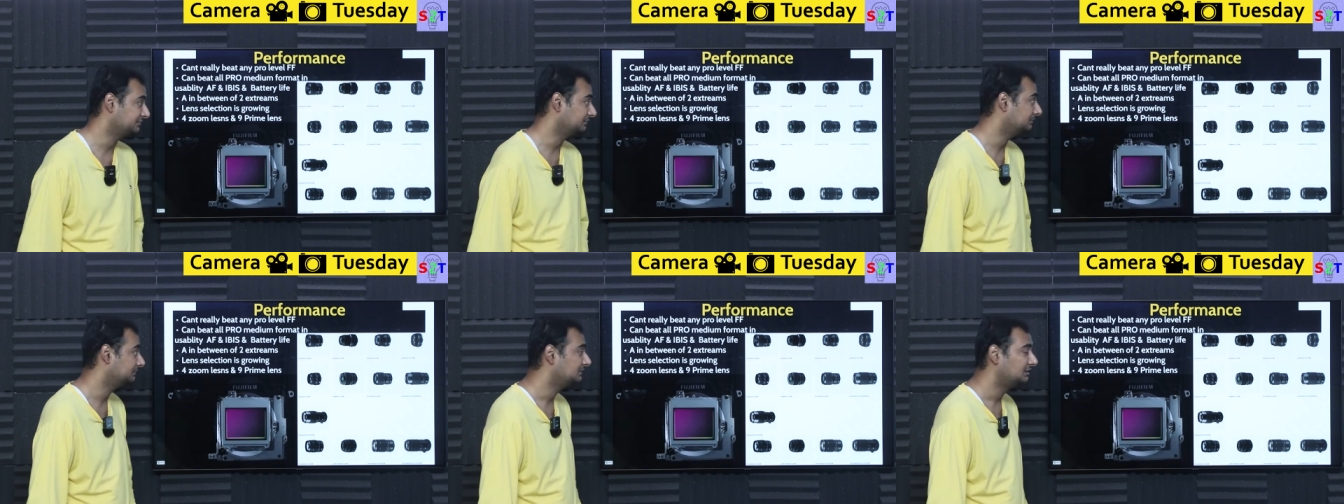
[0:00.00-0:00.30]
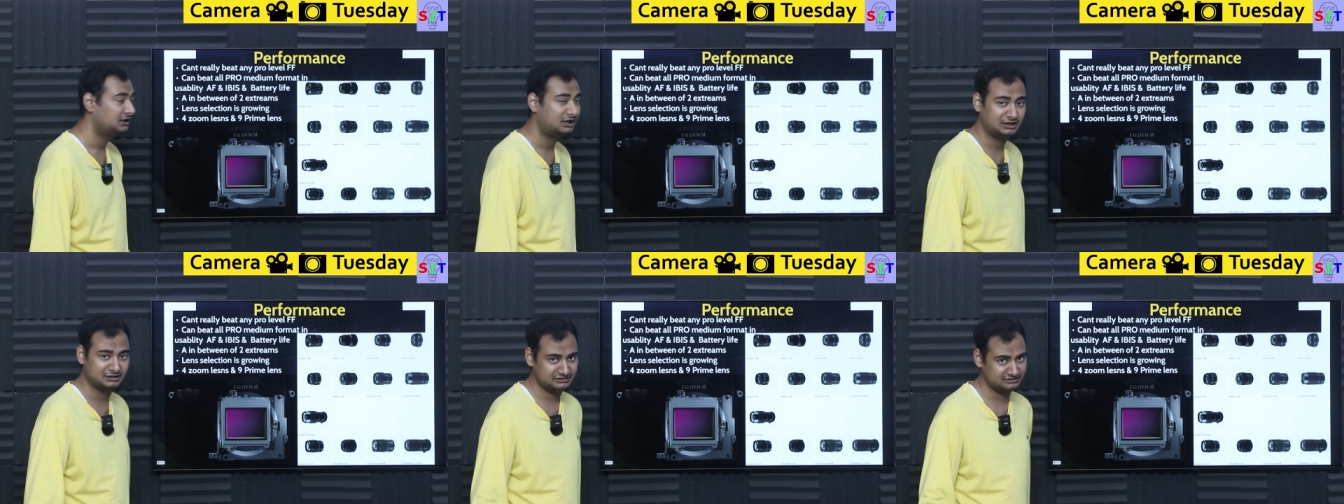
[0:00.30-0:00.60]
So
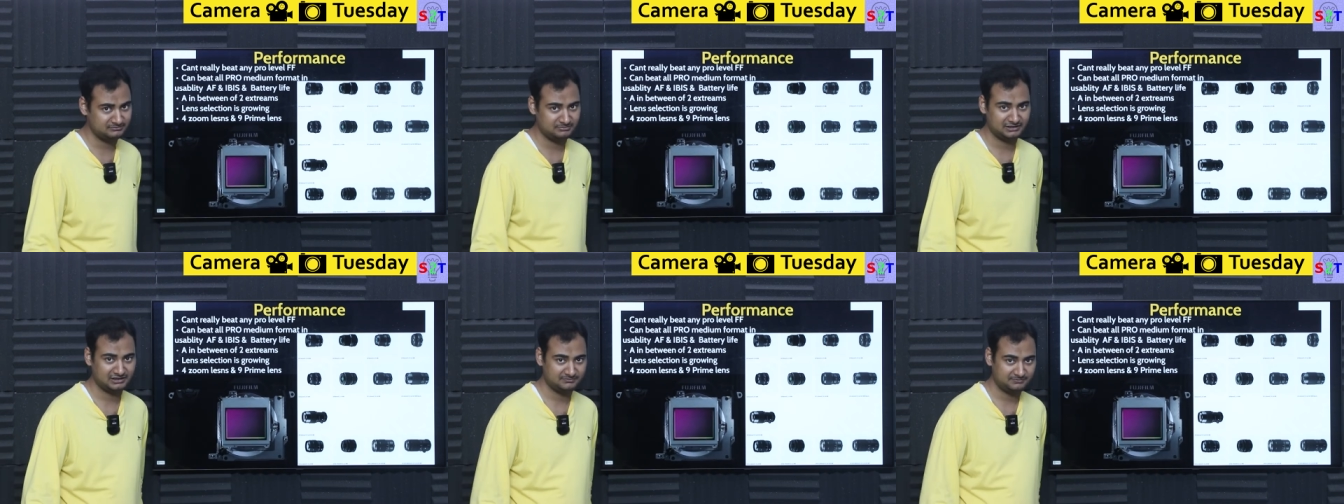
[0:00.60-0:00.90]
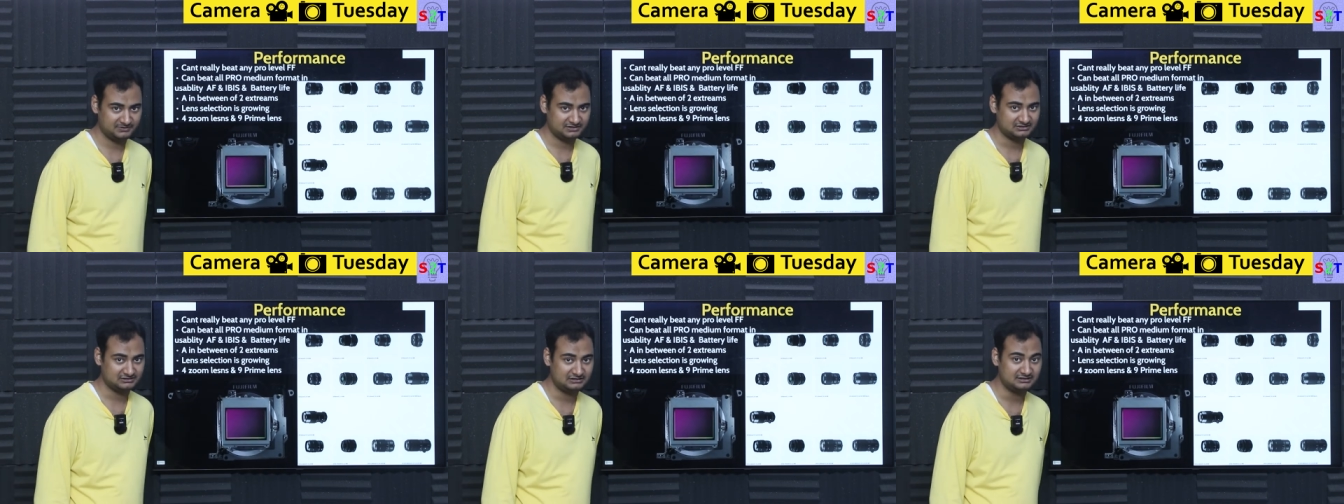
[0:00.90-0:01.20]
100
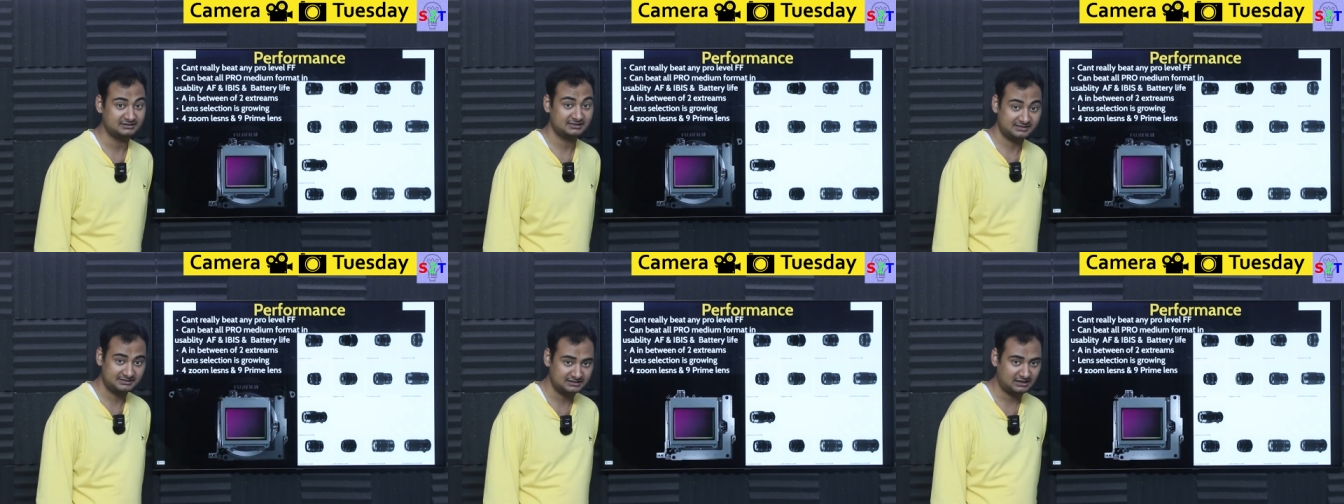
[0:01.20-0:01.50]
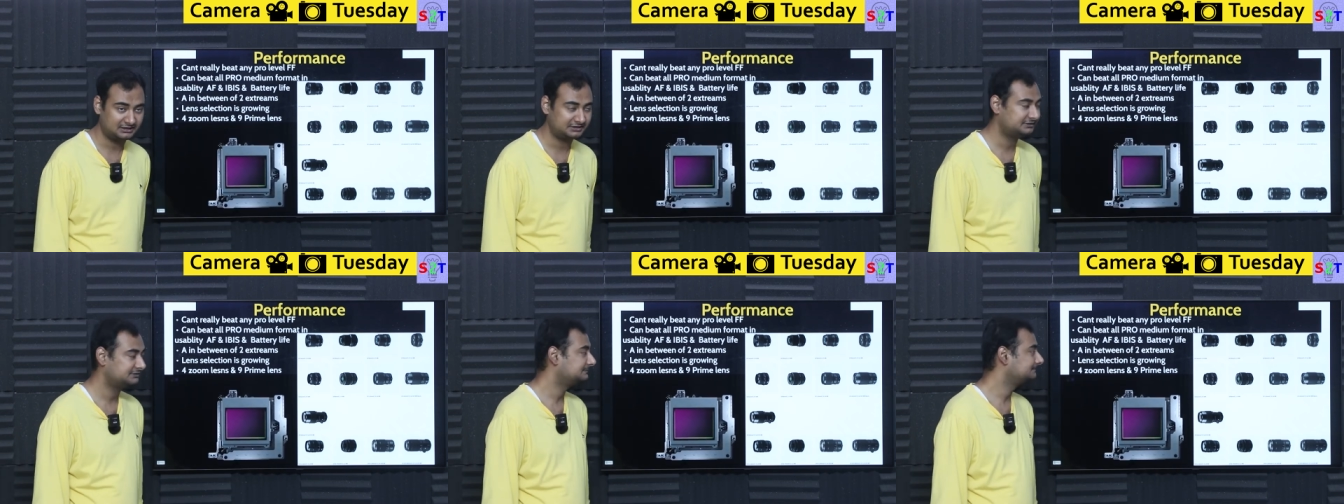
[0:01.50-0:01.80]
megapixel is a
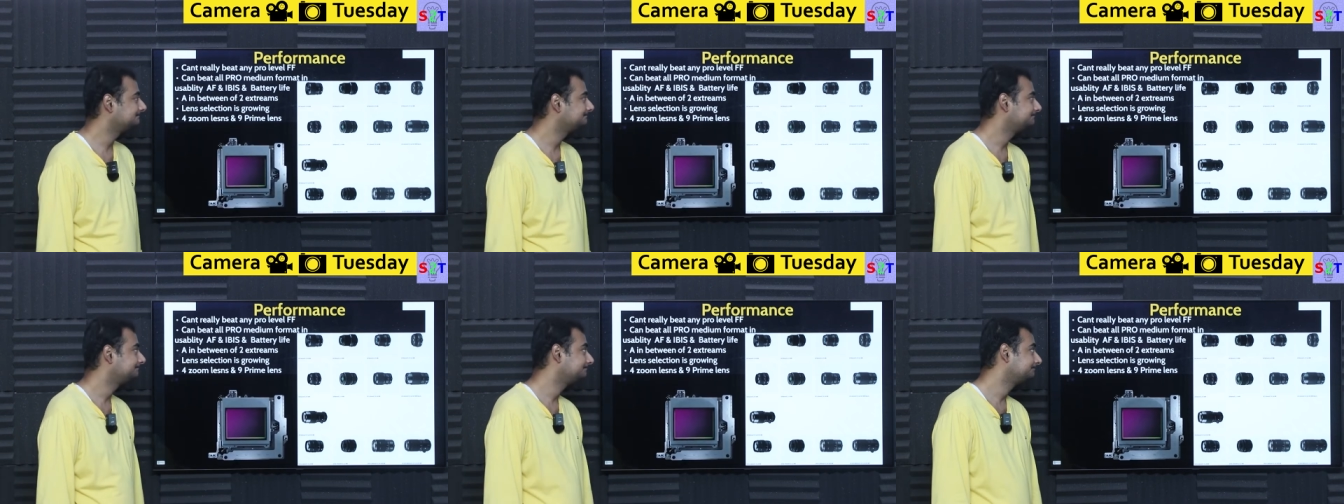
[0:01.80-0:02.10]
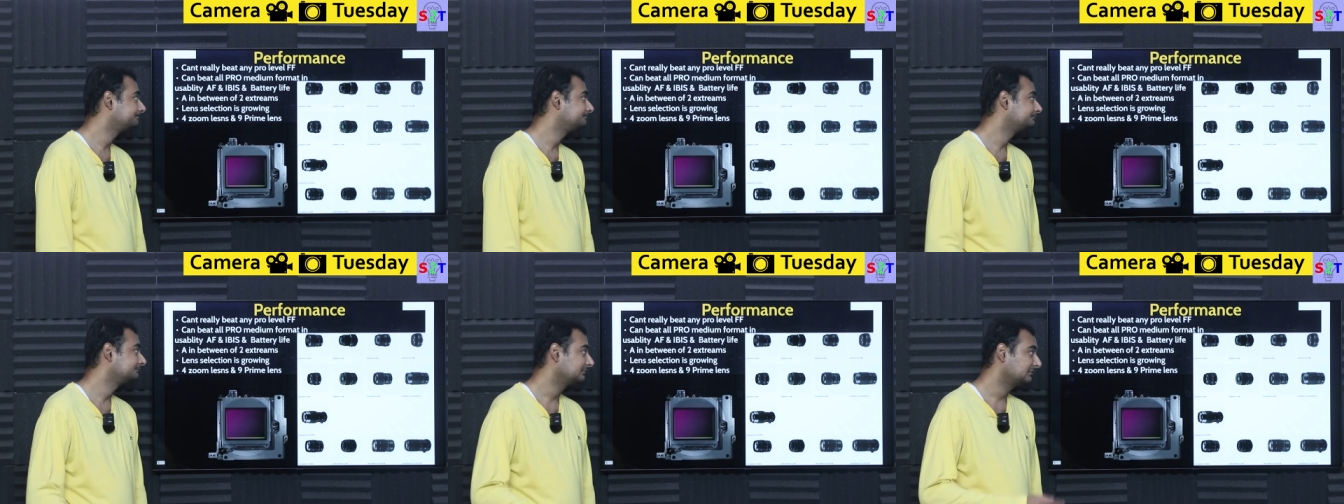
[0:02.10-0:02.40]
start.
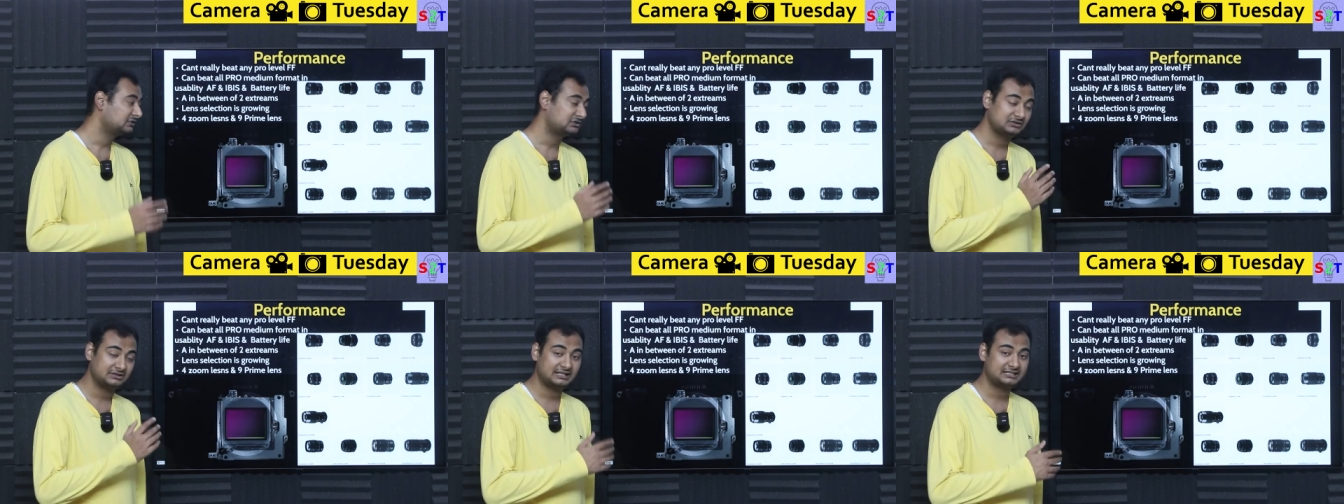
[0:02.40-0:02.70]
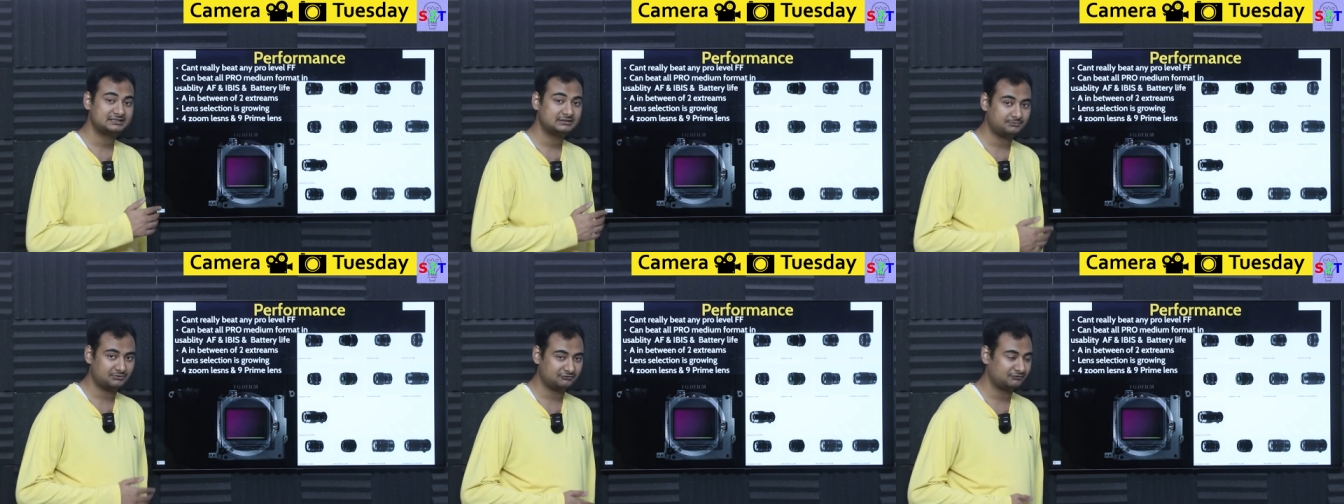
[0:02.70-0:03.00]
So
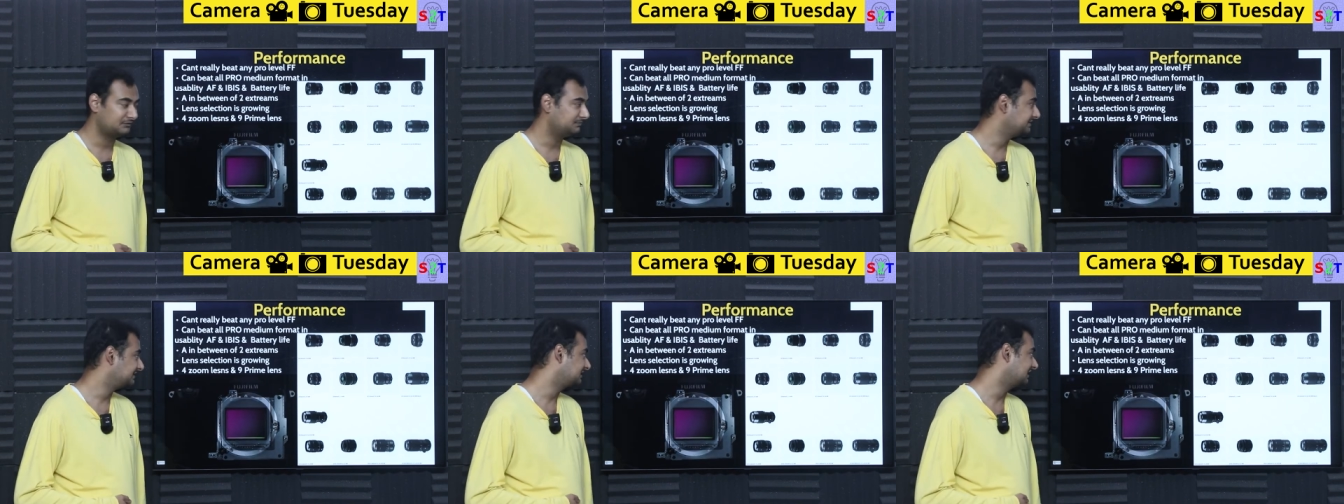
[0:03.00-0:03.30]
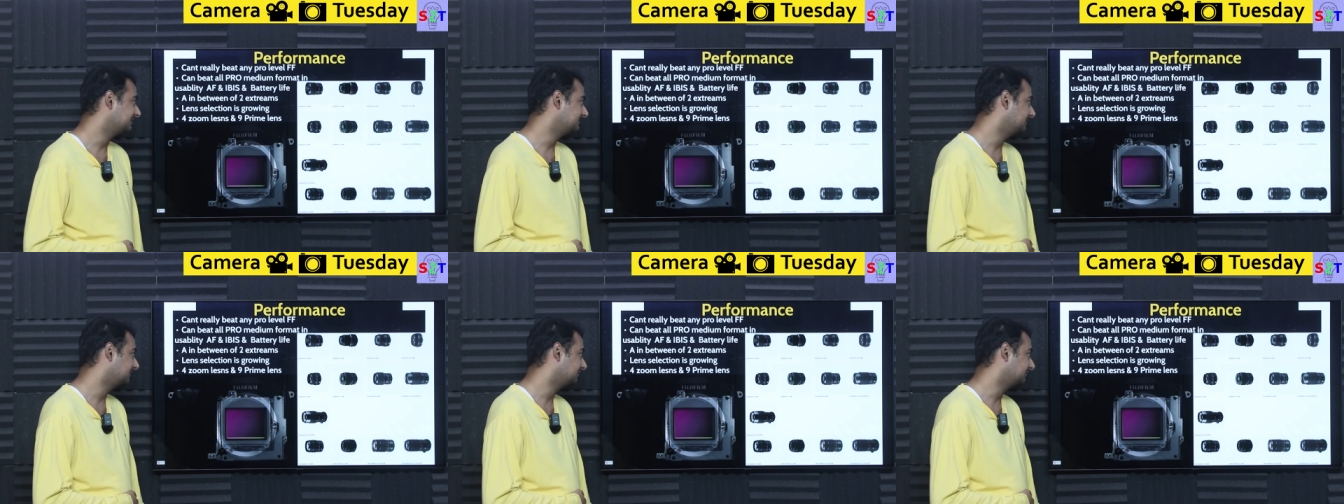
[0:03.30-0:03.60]
that's the performance
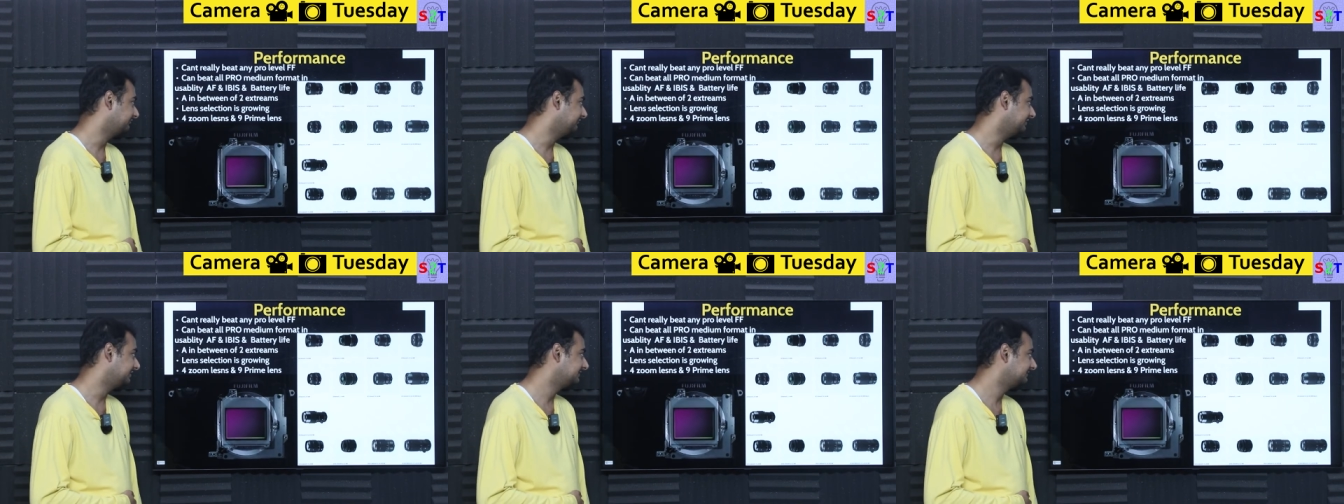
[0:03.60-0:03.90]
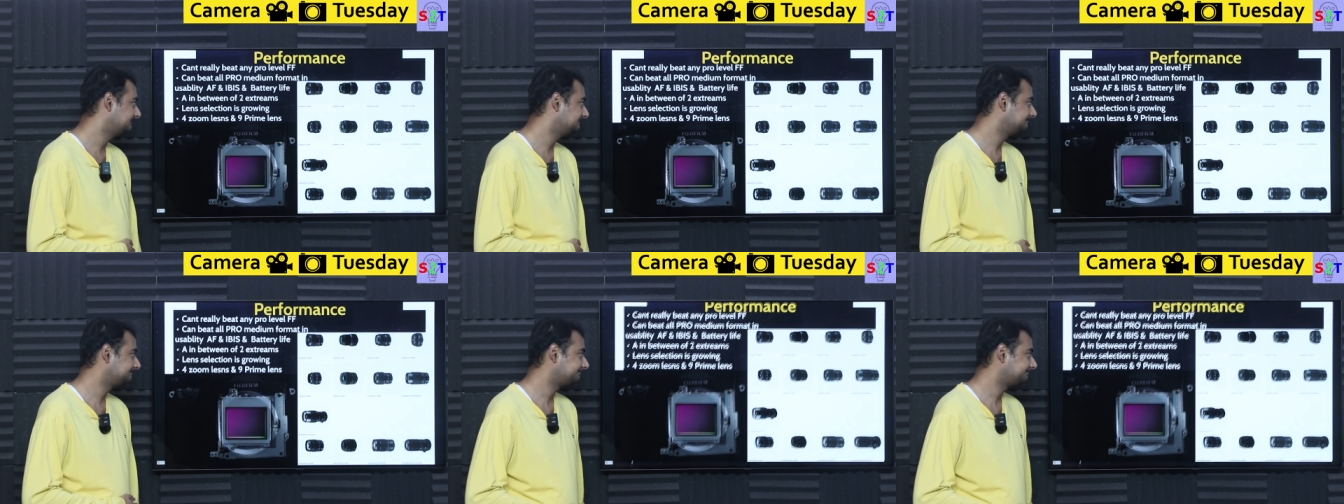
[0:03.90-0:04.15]
aspect of it.